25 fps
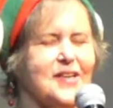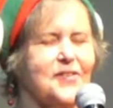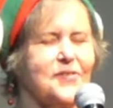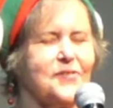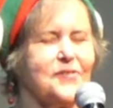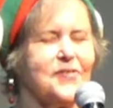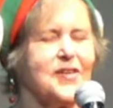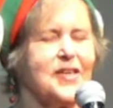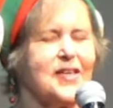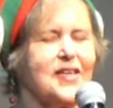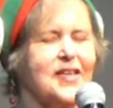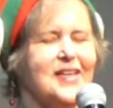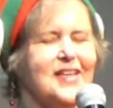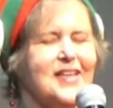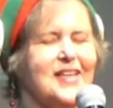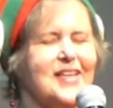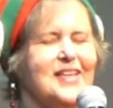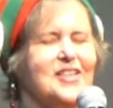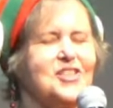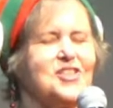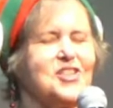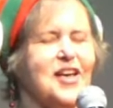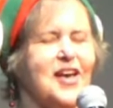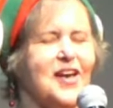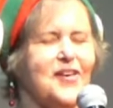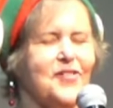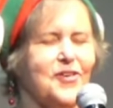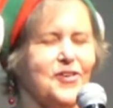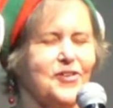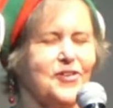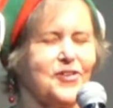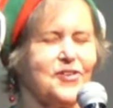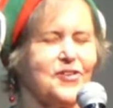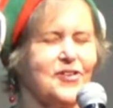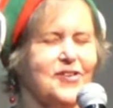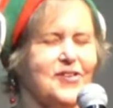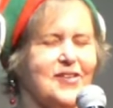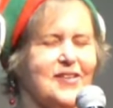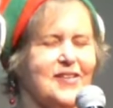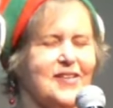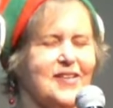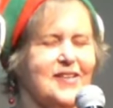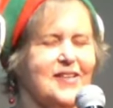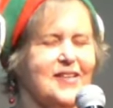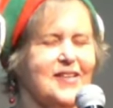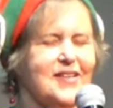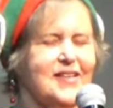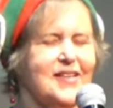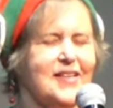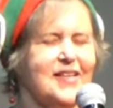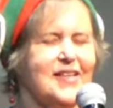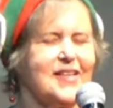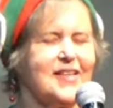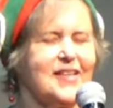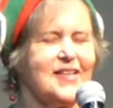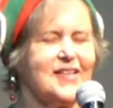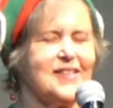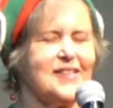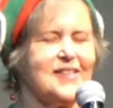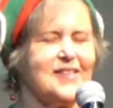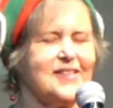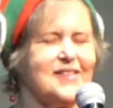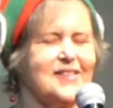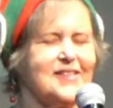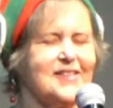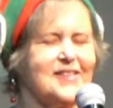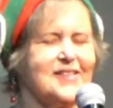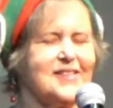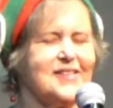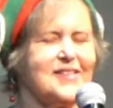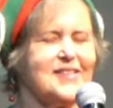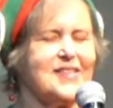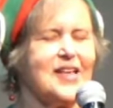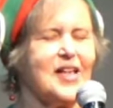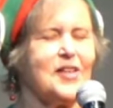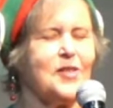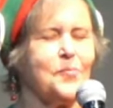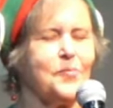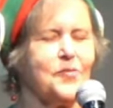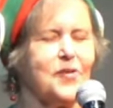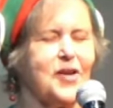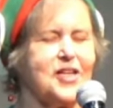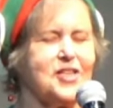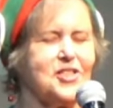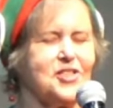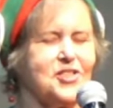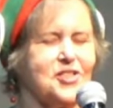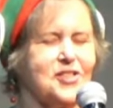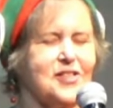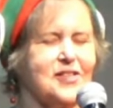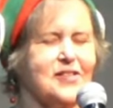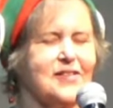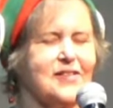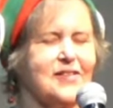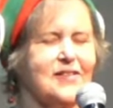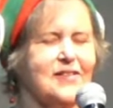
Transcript: of each other in celebration.